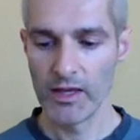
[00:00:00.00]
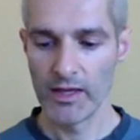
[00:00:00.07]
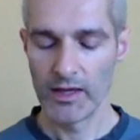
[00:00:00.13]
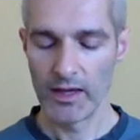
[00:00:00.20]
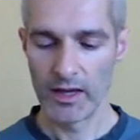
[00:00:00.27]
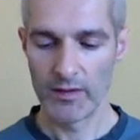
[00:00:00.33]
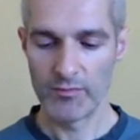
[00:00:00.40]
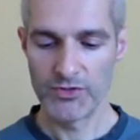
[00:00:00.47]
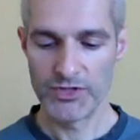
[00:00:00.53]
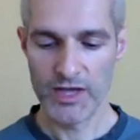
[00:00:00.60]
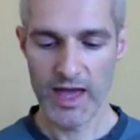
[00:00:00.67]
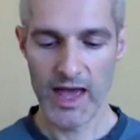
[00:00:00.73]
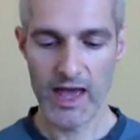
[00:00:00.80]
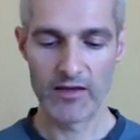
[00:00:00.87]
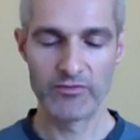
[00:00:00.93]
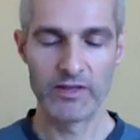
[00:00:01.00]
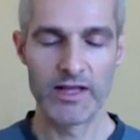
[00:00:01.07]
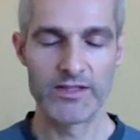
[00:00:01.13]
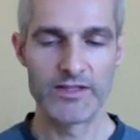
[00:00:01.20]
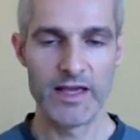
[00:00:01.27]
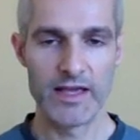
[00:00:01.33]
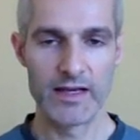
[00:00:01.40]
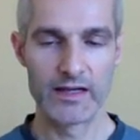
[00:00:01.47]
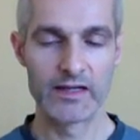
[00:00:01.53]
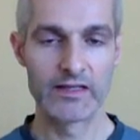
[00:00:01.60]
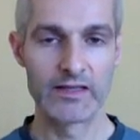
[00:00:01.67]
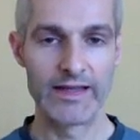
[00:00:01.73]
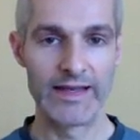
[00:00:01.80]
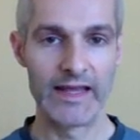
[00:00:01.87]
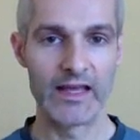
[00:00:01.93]
to have, let's say, a
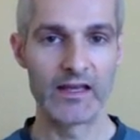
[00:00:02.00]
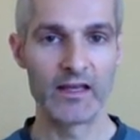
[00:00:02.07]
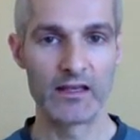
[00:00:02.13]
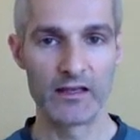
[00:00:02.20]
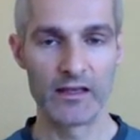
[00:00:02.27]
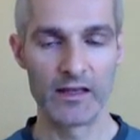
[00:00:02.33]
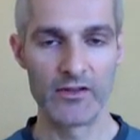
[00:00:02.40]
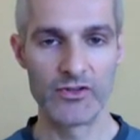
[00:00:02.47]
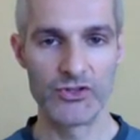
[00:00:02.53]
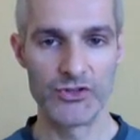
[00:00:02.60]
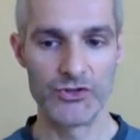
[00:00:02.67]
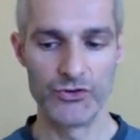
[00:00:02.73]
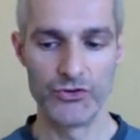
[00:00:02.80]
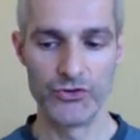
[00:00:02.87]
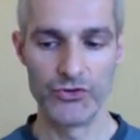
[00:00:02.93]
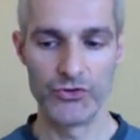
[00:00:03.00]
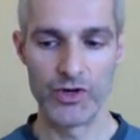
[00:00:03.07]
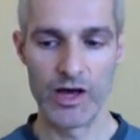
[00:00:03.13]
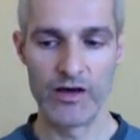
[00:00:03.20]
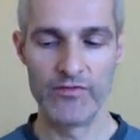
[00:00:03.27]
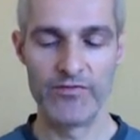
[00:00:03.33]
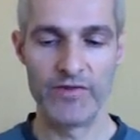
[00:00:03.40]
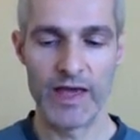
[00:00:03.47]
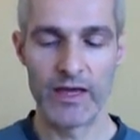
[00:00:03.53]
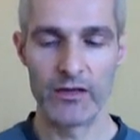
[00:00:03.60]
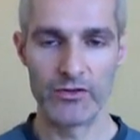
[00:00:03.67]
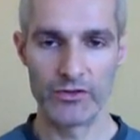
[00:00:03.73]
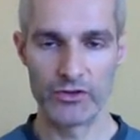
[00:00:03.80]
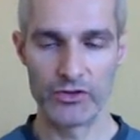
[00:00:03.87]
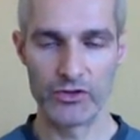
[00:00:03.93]
clinic, to avail
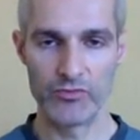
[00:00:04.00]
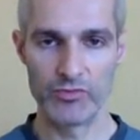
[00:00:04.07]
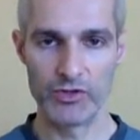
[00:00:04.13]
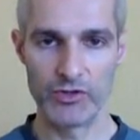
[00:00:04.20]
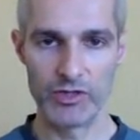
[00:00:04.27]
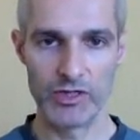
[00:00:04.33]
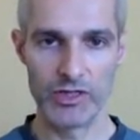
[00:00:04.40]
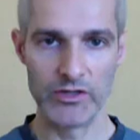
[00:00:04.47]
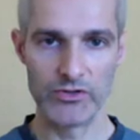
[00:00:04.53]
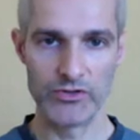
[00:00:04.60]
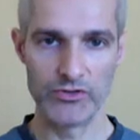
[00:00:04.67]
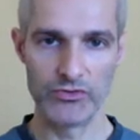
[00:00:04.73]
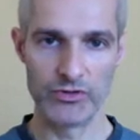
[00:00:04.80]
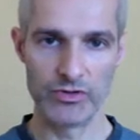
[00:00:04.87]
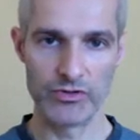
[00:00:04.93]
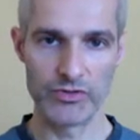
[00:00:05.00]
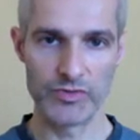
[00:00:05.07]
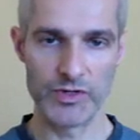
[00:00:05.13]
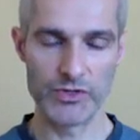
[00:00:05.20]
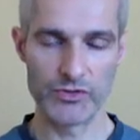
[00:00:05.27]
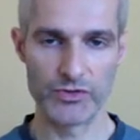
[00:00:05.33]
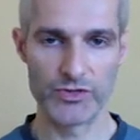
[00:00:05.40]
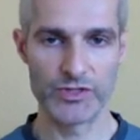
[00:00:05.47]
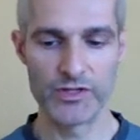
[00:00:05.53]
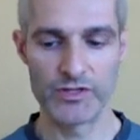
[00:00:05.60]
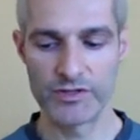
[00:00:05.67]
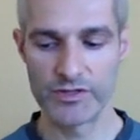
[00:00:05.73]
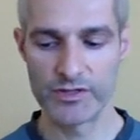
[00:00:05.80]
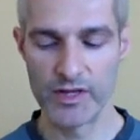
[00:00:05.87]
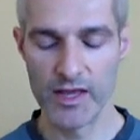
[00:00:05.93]
the community to those
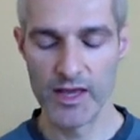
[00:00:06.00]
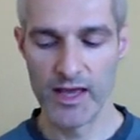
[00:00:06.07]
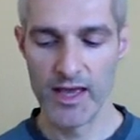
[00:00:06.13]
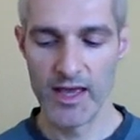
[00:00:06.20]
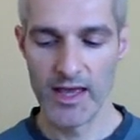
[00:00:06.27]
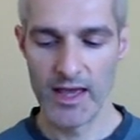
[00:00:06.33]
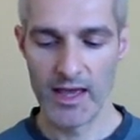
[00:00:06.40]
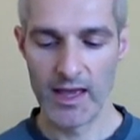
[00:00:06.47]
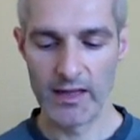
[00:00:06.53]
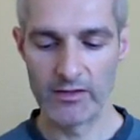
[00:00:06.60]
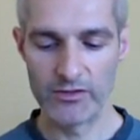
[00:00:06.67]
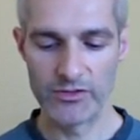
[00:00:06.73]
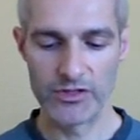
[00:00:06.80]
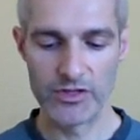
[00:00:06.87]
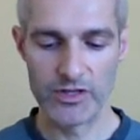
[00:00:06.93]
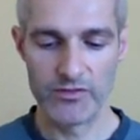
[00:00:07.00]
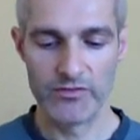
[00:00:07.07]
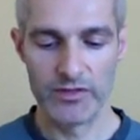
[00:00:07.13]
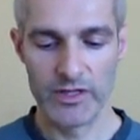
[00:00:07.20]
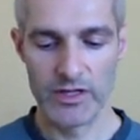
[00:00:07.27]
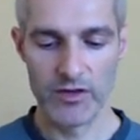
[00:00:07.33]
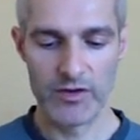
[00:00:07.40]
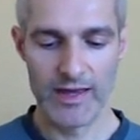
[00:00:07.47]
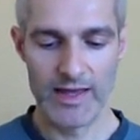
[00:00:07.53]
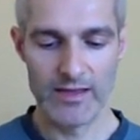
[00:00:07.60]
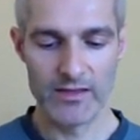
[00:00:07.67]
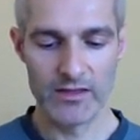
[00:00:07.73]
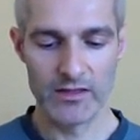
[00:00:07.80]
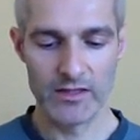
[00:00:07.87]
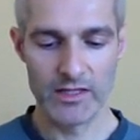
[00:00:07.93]
resources, and to, in the
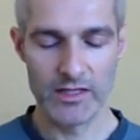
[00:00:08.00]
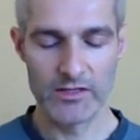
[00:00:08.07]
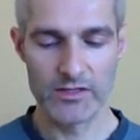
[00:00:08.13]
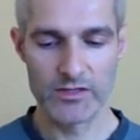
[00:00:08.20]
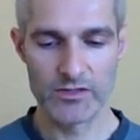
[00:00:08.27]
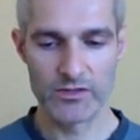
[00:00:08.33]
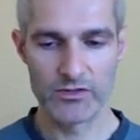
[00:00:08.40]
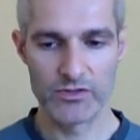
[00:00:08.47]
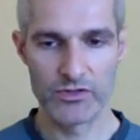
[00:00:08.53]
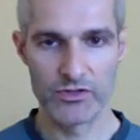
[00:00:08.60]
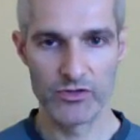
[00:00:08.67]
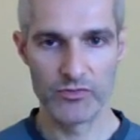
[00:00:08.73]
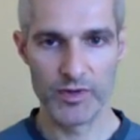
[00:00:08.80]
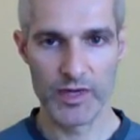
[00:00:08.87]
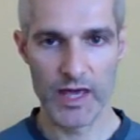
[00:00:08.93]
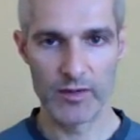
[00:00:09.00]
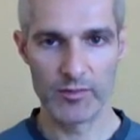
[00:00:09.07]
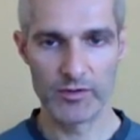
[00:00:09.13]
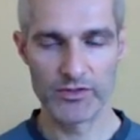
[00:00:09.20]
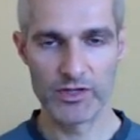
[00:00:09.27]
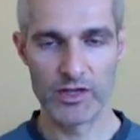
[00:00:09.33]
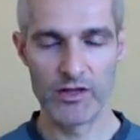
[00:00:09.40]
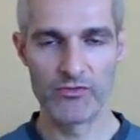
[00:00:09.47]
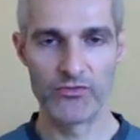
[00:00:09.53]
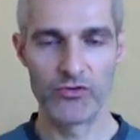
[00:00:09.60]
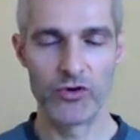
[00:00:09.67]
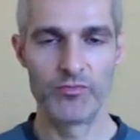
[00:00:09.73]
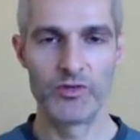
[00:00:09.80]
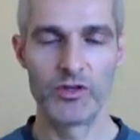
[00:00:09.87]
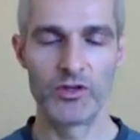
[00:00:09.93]
least, to be able to
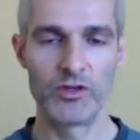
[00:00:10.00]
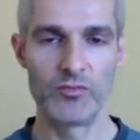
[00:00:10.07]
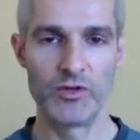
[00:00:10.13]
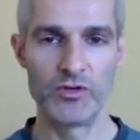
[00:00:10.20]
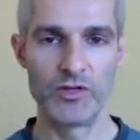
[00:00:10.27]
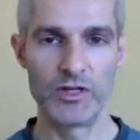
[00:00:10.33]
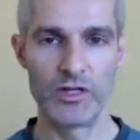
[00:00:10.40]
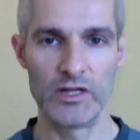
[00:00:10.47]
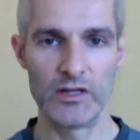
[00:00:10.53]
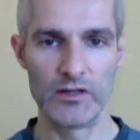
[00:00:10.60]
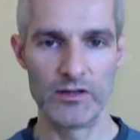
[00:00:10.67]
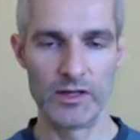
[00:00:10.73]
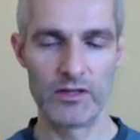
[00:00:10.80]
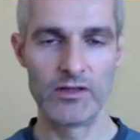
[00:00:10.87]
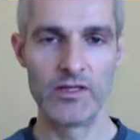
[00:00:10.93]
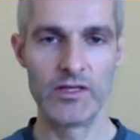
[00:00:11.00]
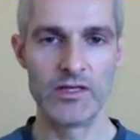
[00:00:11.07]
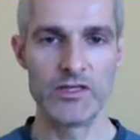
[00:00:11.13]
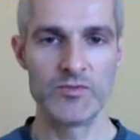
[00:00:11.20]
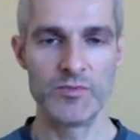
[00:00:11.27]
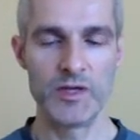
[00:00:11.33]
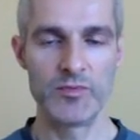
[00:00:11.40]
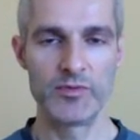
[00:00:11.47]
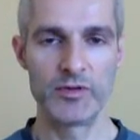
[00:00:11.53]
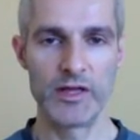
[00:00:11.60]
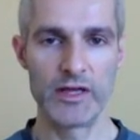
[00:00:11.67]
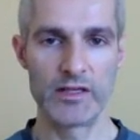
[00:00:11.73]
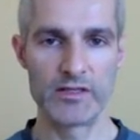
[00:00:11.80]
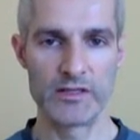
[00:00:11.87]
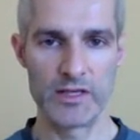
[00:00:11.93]
inform the community that these people
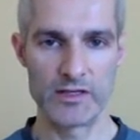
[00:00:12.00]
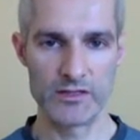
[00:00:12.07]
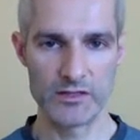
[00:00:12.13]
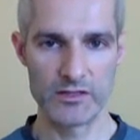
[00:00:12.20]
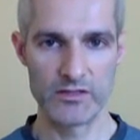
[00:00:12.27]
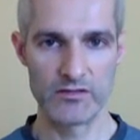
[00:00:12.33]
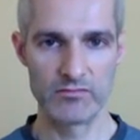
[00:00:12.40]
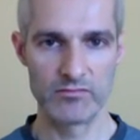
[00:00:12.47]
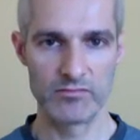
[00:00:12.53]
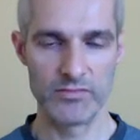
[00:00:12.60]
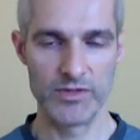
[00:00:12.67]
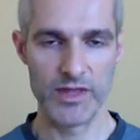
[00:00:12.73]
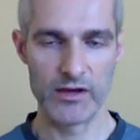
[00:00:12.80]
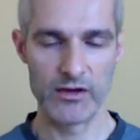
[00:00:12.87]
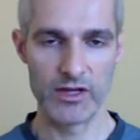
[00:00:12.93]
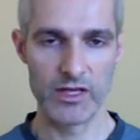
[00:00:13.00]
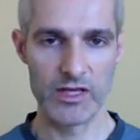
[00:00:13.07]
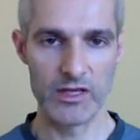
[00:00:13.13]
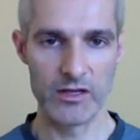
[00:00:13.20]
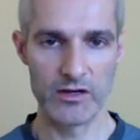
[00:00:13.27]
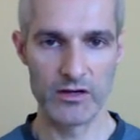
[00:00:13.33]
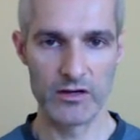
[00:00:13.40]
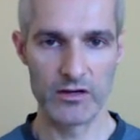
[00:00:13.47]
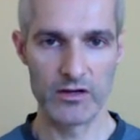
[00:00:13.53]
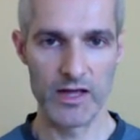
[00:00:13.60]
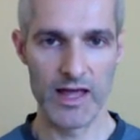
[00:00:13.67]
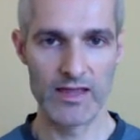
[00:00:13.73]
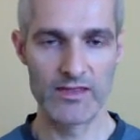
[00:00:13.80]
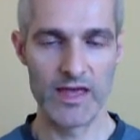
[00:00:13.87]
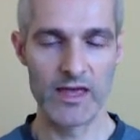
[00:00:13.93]
exist, they are here,
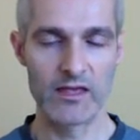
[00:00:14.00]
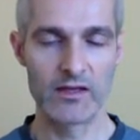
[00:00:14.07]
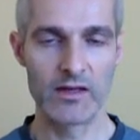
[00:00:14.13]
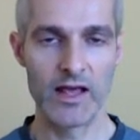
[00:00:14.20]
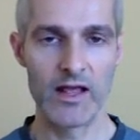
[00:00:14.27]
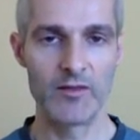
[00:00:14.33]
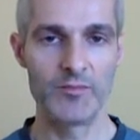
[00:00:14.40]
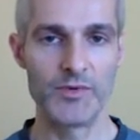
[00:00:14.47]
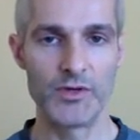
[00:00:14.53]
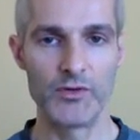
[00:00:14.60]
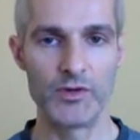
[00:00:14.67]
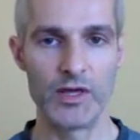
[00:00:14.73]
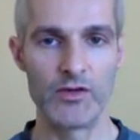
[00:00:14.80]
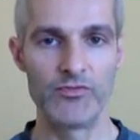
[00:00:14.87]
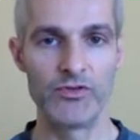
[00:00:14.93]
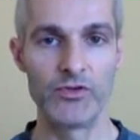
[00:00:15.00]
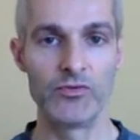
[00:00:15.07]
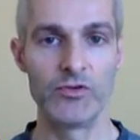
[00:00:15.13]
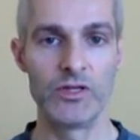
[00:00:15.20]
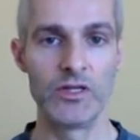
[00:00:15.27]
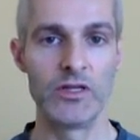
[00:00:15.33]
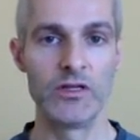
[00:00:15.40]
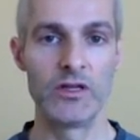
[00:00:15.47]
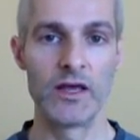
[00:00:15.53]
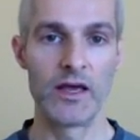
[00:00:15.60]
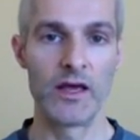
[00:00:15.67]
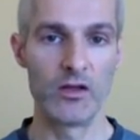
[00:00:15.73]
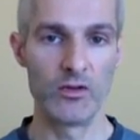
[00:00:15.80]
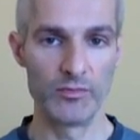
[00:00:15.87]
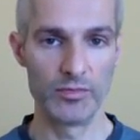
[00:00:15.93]
and they can help you if you need
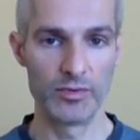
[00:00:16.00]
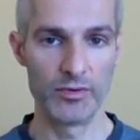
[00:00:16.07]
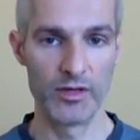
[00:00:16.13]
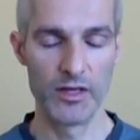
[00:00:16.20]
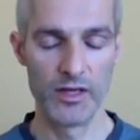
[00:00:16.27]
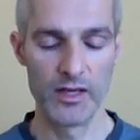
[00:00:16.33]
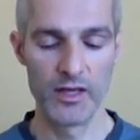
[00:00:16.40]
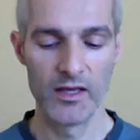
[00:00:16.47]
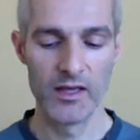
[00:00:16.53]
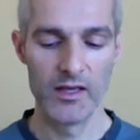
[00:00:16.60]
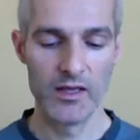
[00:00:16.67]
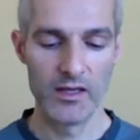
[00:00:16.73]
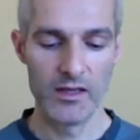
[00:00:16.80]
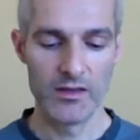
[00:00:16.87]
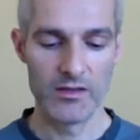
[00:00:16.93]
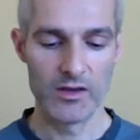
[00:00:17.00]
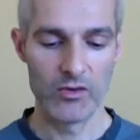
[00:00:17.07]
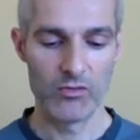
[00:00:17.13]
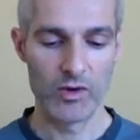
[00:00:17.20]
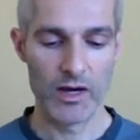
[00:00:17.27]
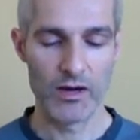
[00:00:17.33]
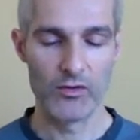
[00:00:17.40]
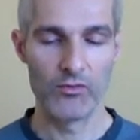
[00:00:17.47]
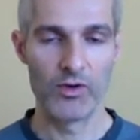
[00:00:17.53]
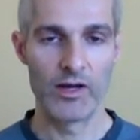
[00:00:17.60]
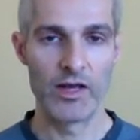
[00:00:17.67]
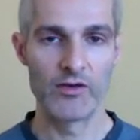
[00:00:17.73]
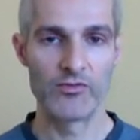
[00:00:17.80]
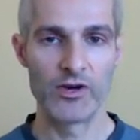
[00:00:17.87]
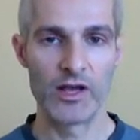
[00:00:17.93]
help. That
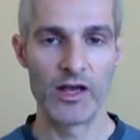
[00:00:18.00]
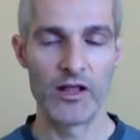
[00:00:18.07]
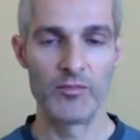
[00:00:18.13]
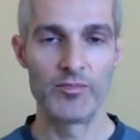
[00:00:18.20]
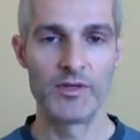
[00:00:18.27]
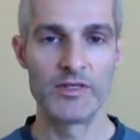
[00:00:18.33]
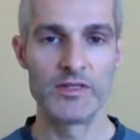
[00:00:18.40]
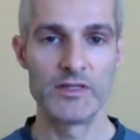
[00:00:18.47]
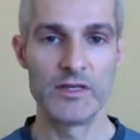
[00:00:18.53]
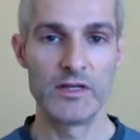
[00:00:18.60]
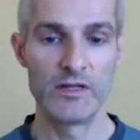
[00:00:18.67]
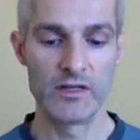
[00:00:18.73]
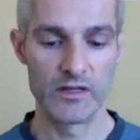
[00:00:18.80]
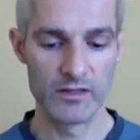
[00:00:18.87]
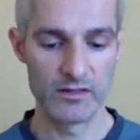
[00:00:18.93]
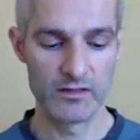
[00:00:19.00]
whenever help is needed,